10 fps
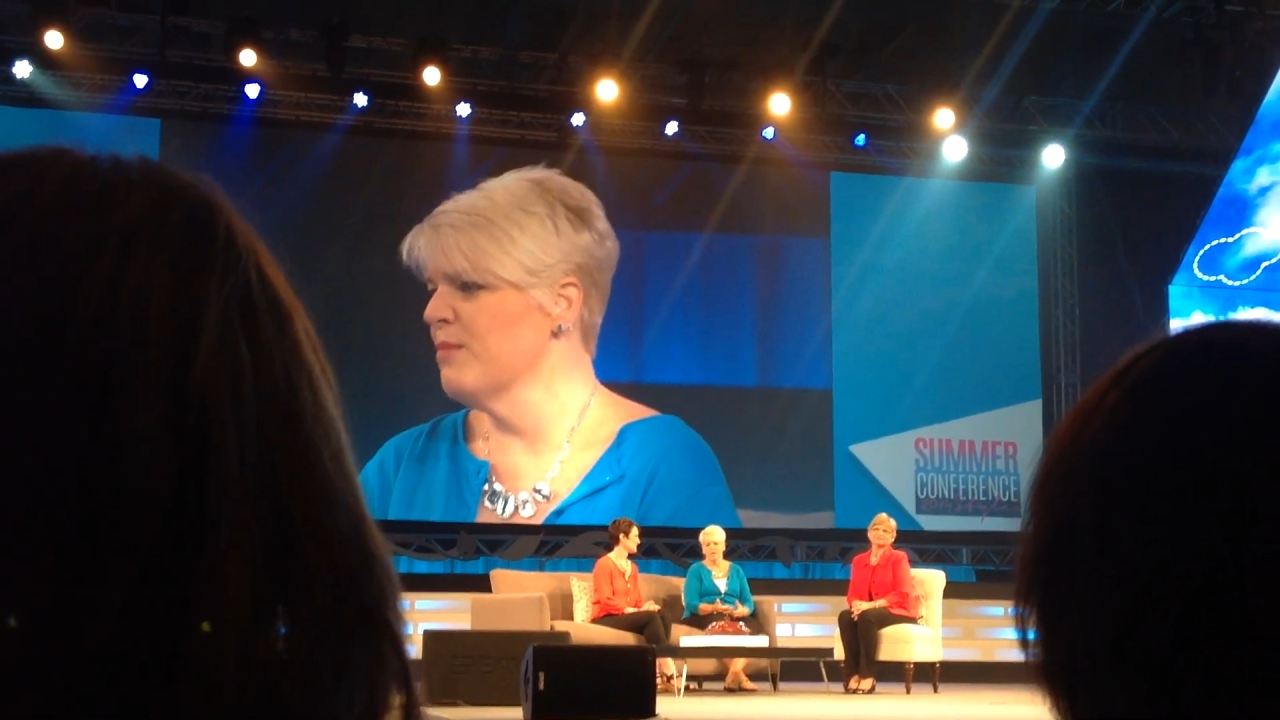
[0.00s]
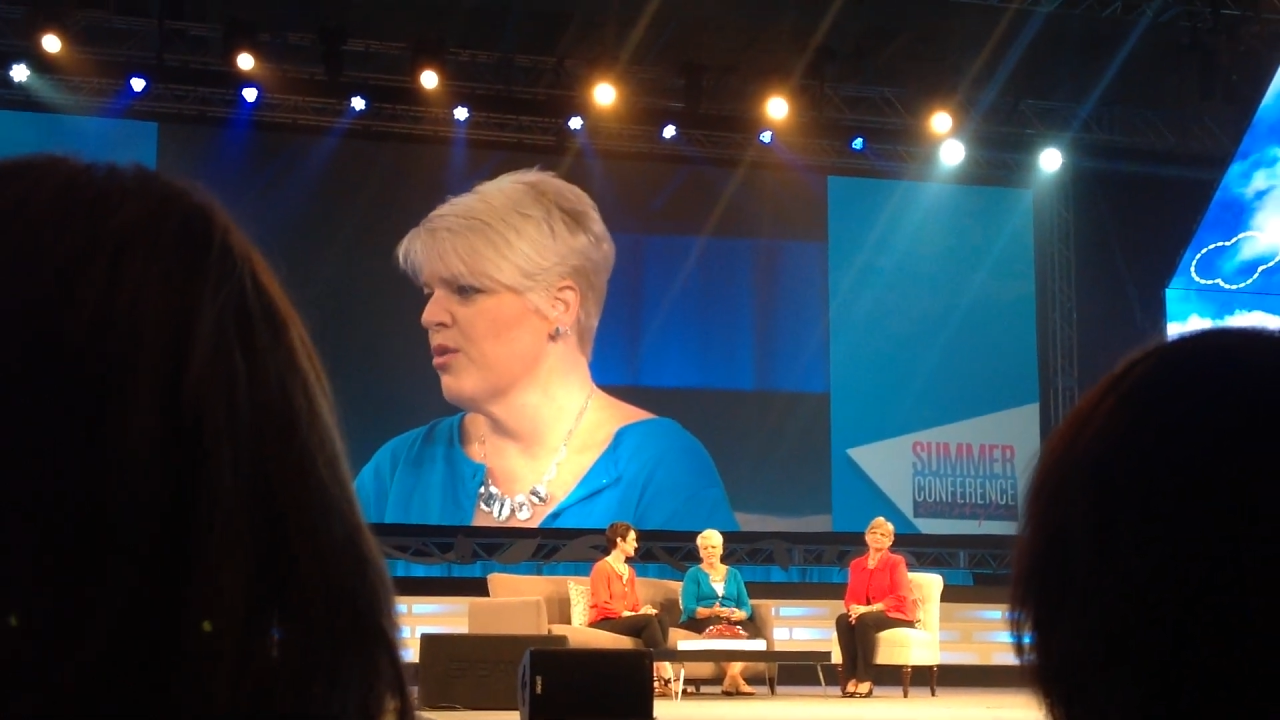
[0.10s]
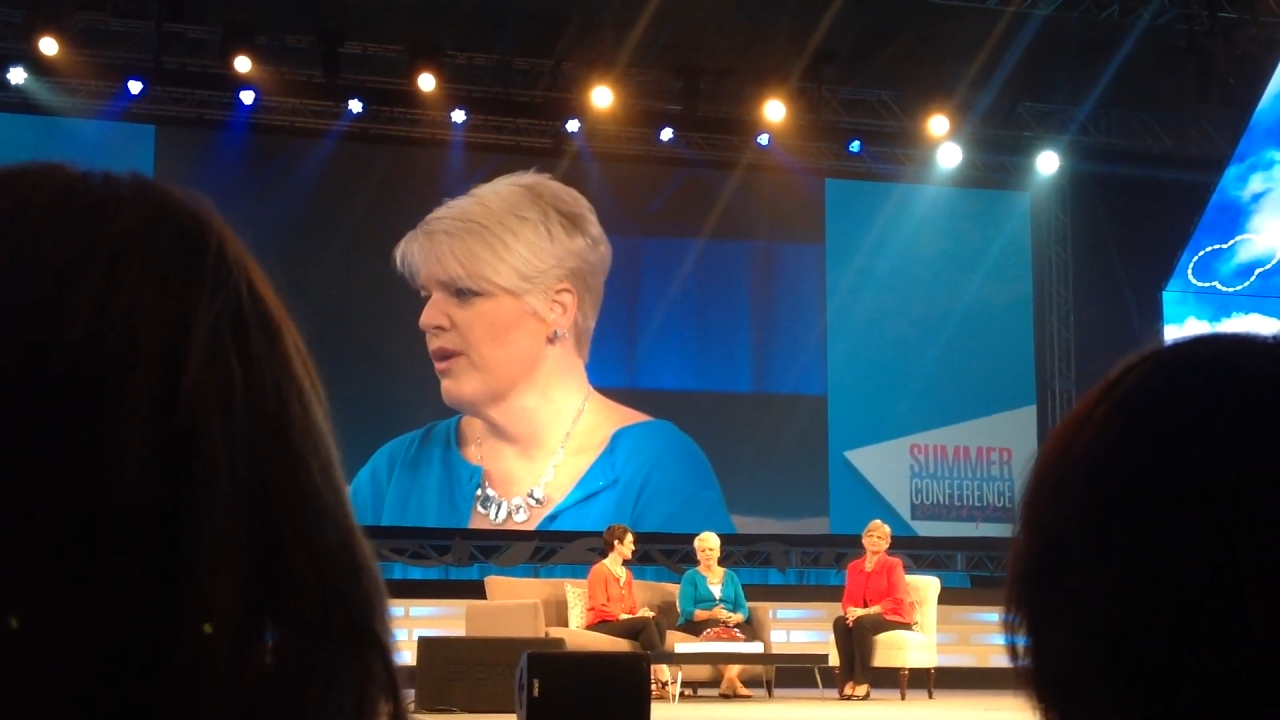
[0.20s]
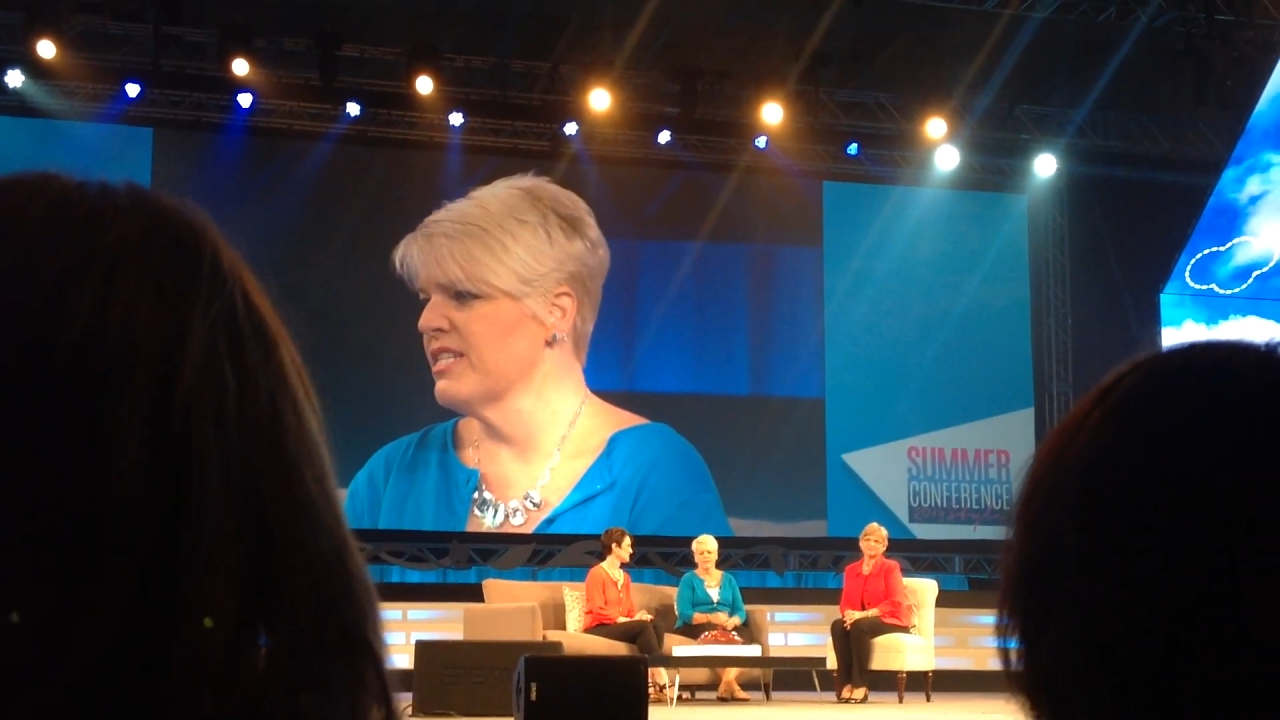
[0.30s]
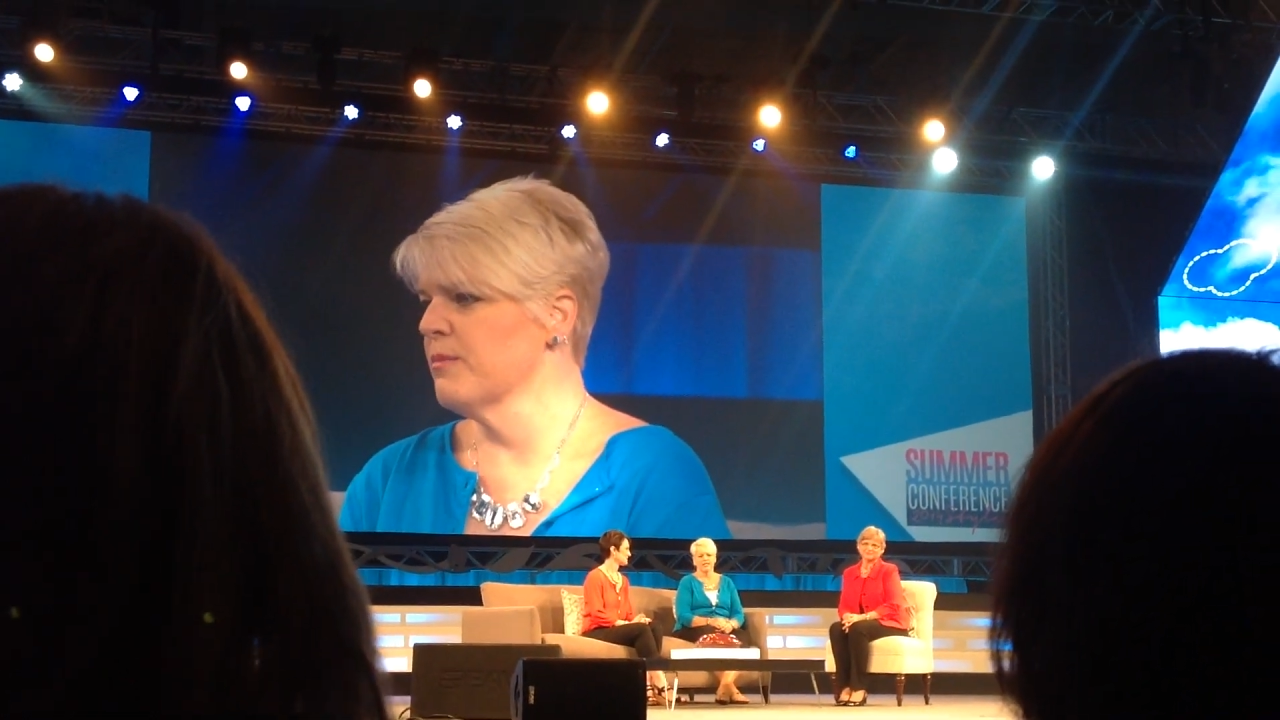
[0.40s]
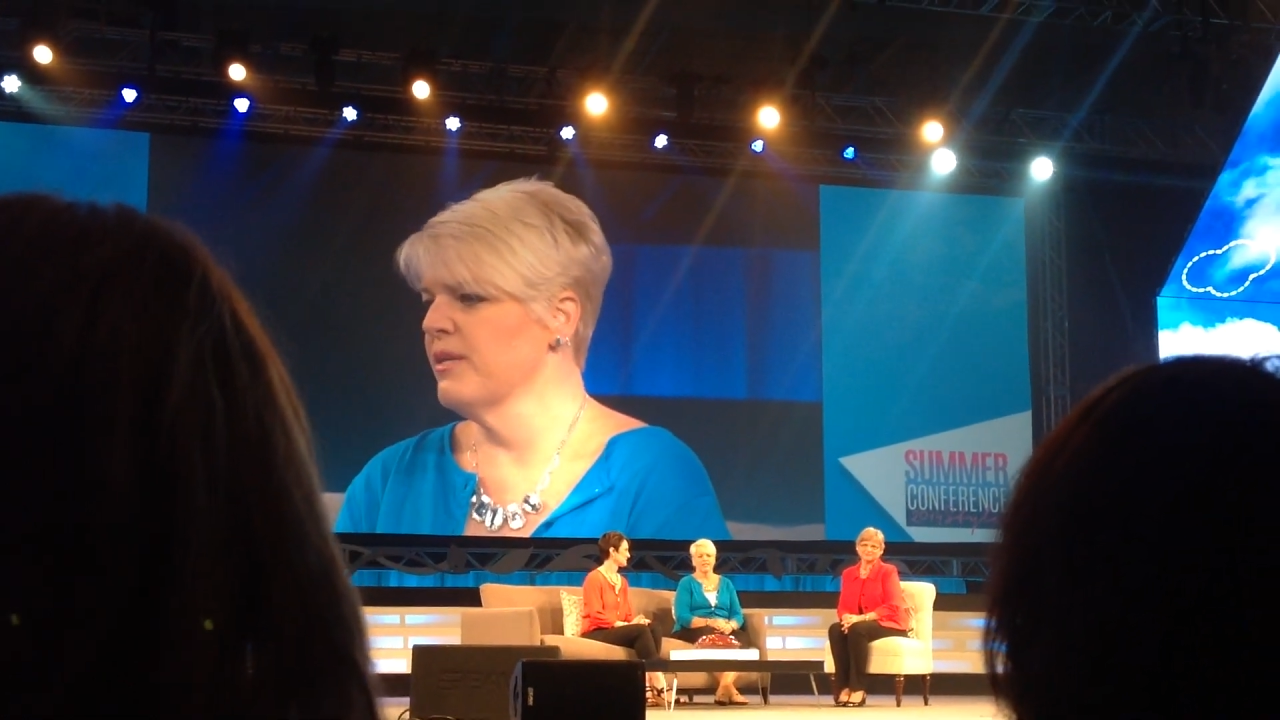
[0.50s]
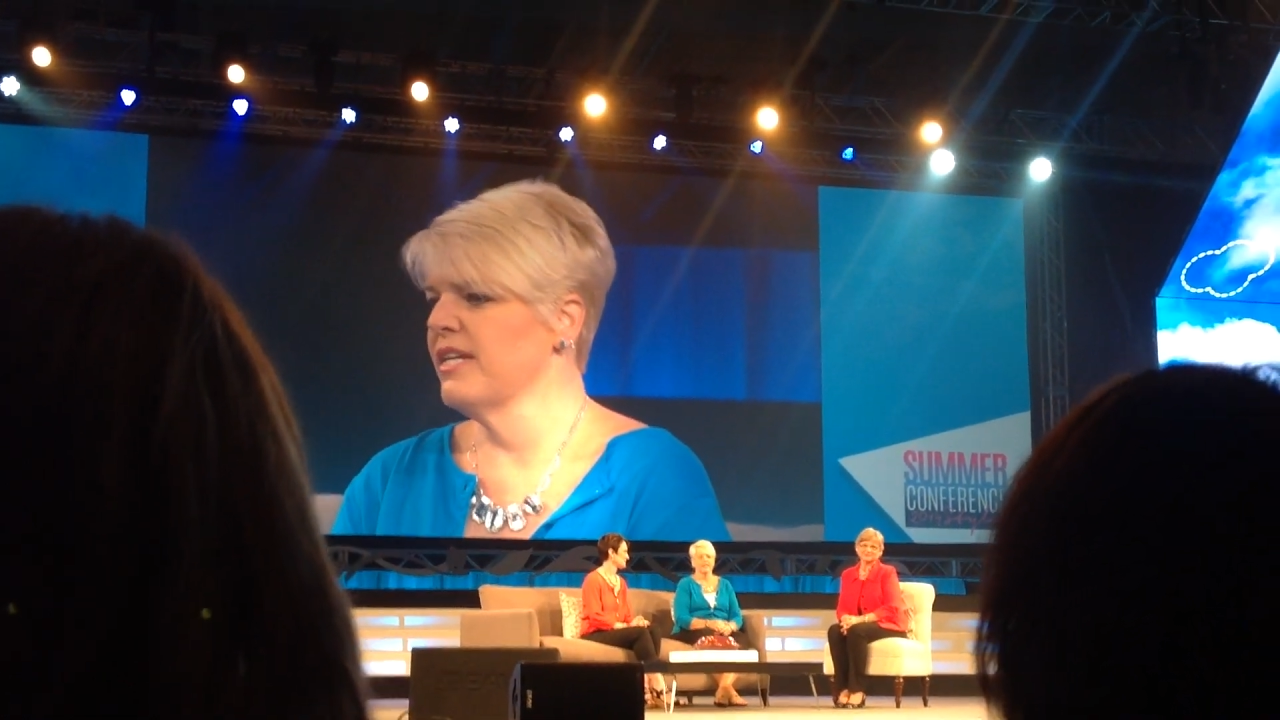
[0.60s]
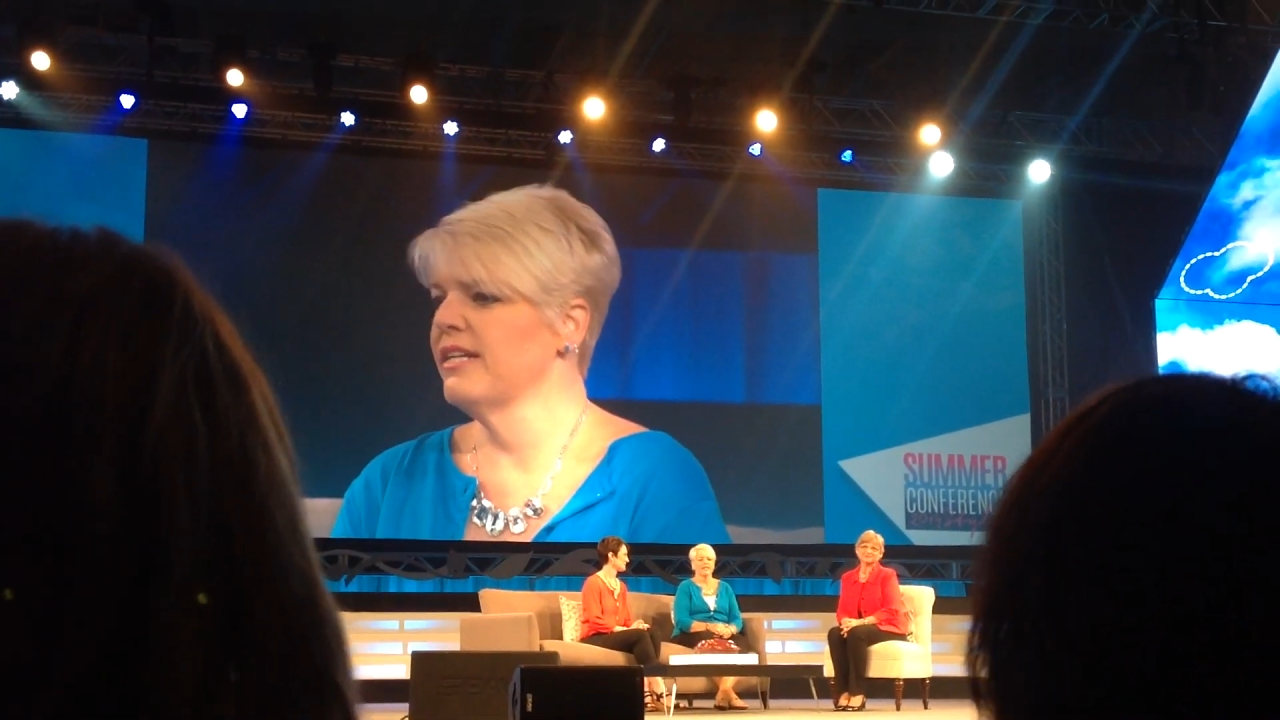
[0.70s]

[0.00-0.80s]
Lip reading: recipe.